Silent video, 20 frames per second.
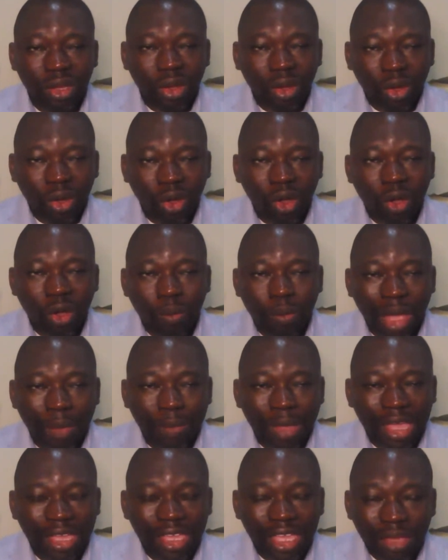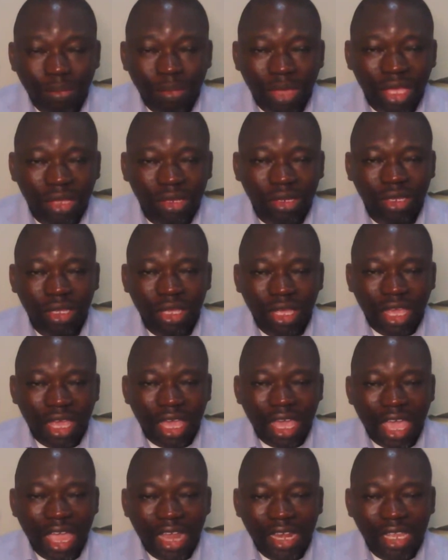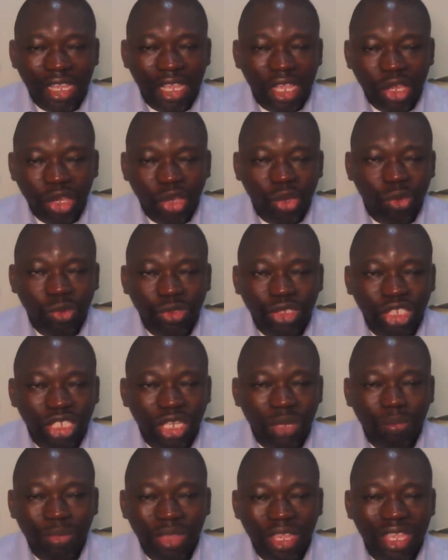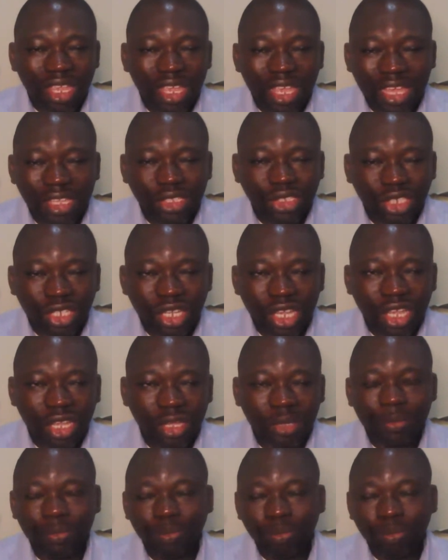or by my email, neugbenga.